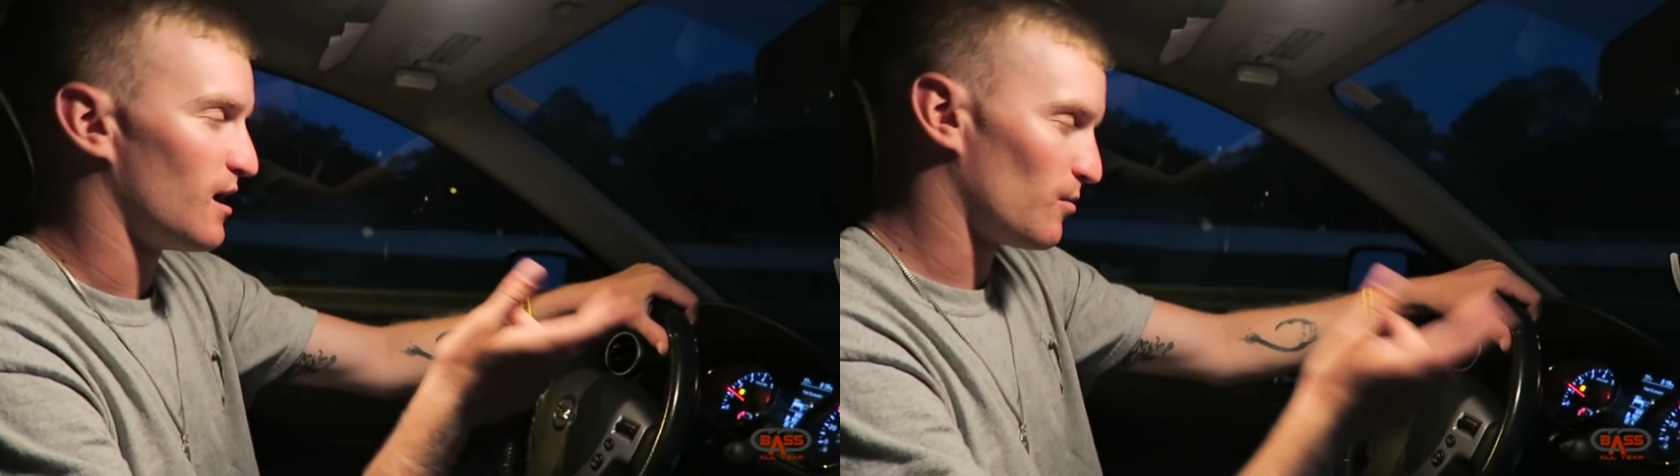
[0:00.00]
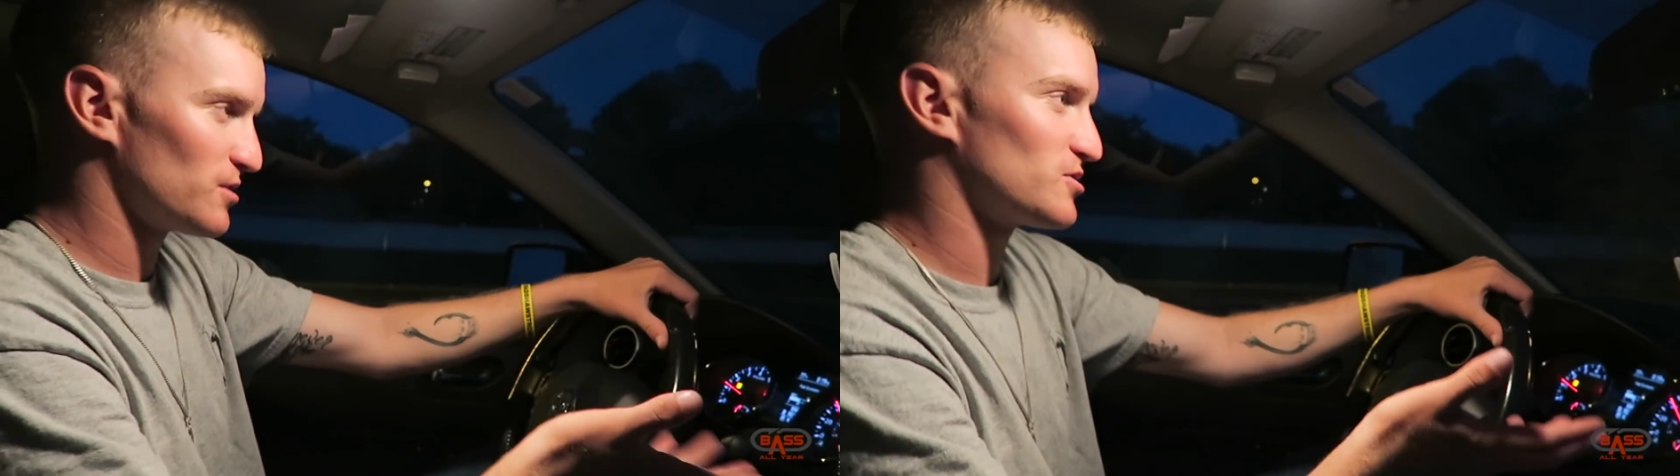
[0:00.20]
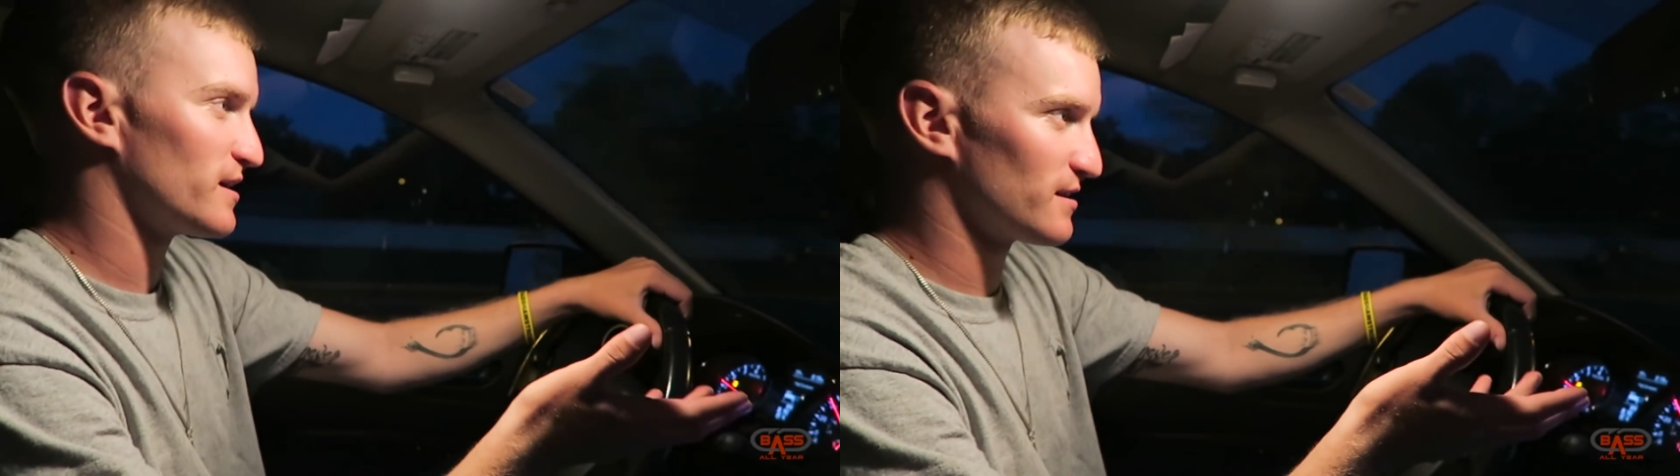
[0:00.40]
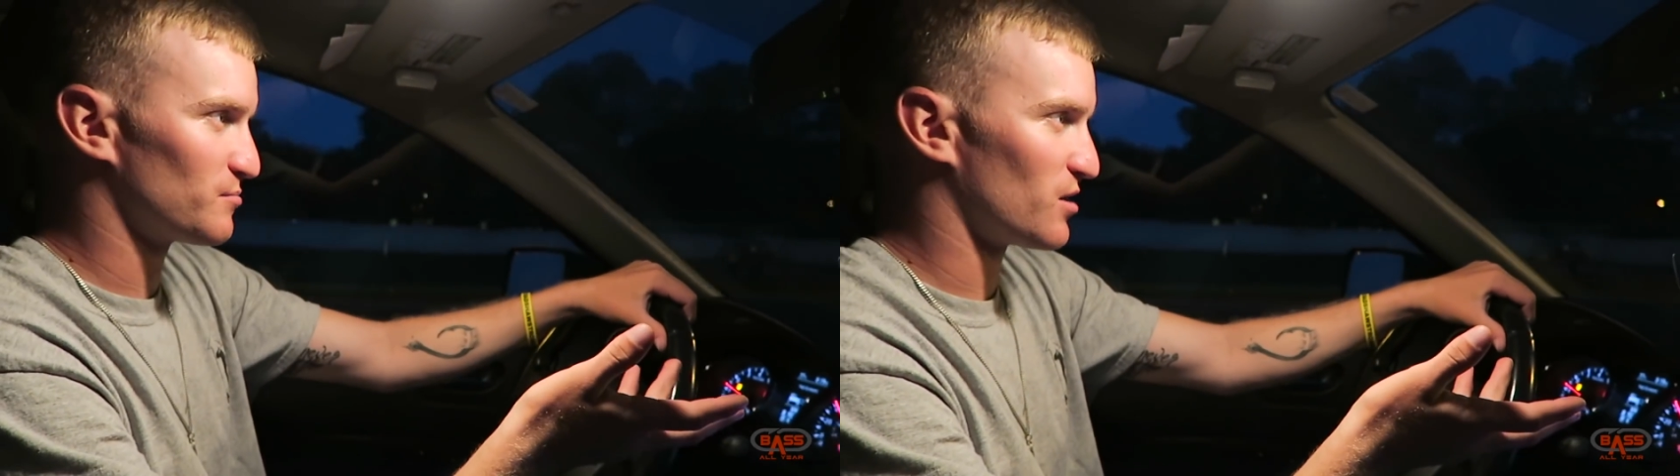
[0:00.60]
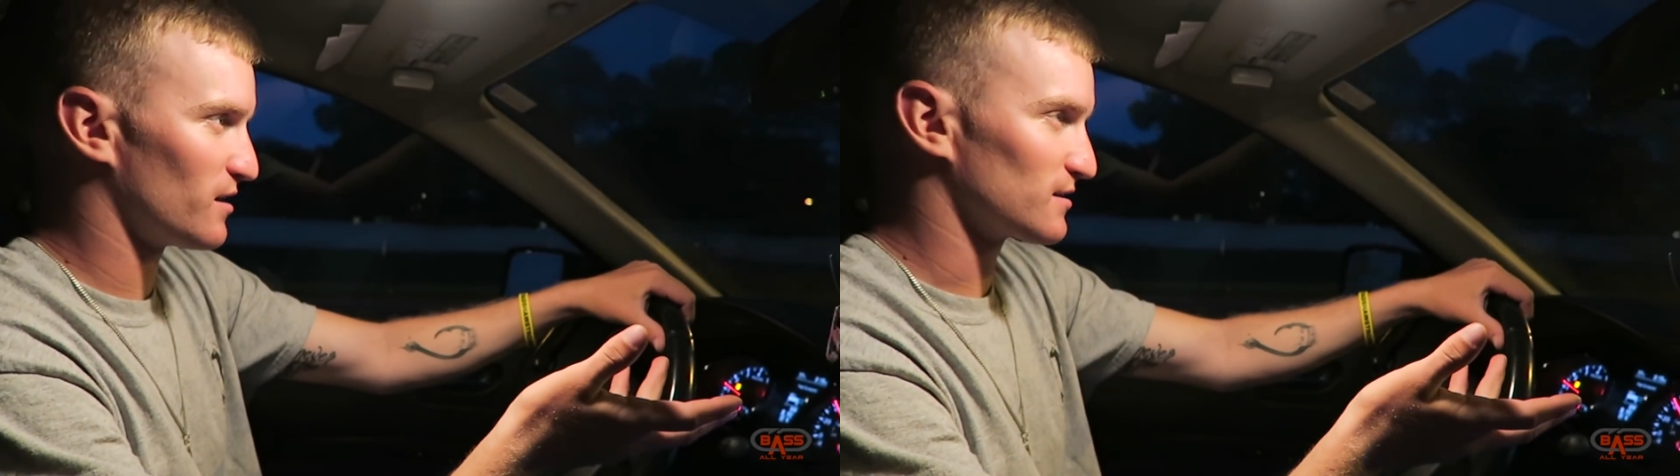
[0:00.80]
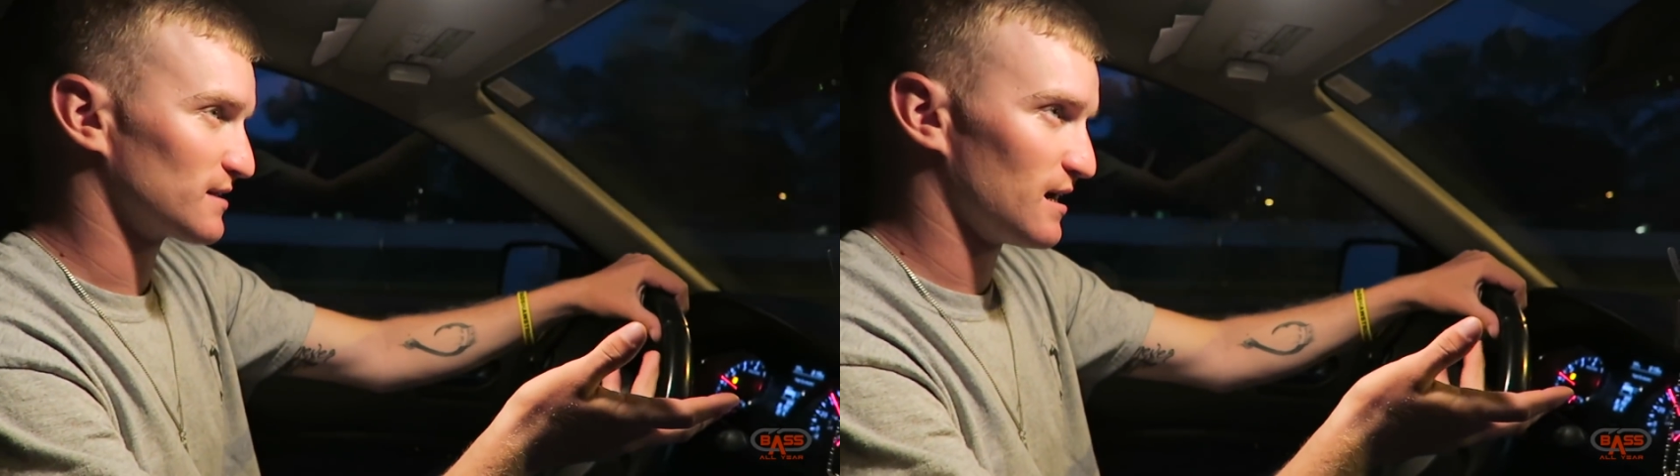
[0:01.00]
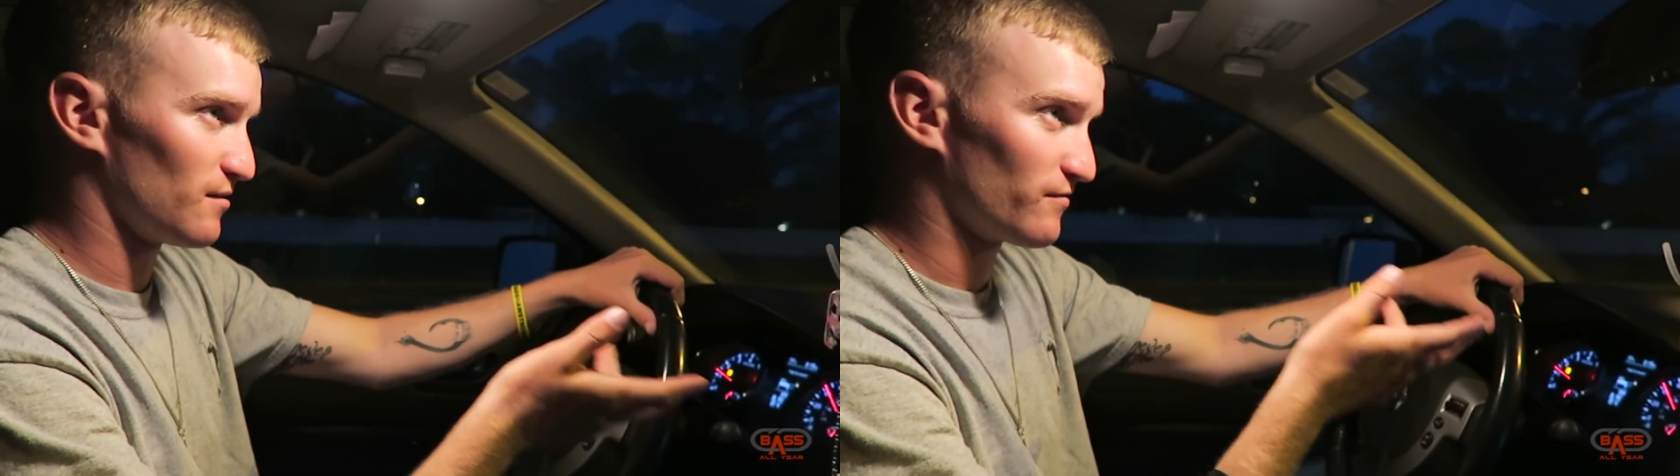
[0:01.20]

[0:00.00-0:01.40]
I want to try their product out